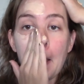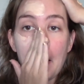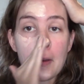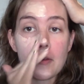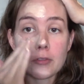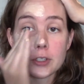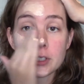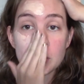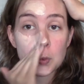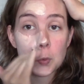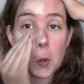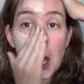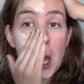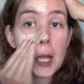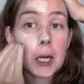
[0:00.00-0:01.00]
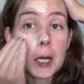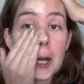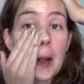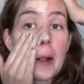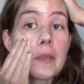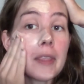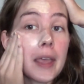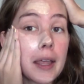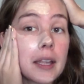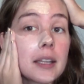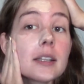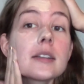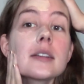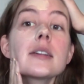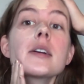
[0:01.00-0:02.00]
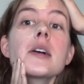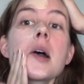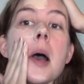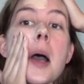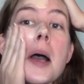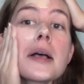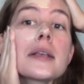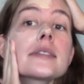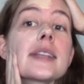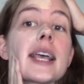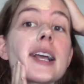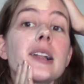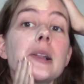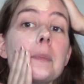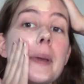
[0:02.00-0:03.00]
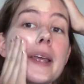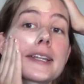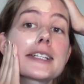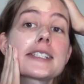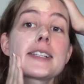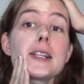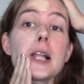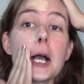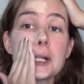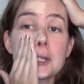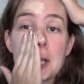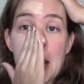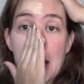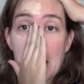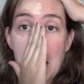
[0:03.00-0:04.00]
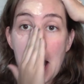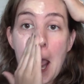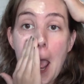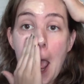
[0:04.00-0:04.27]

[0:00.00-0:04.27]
first water, then cyclopentasiloxane.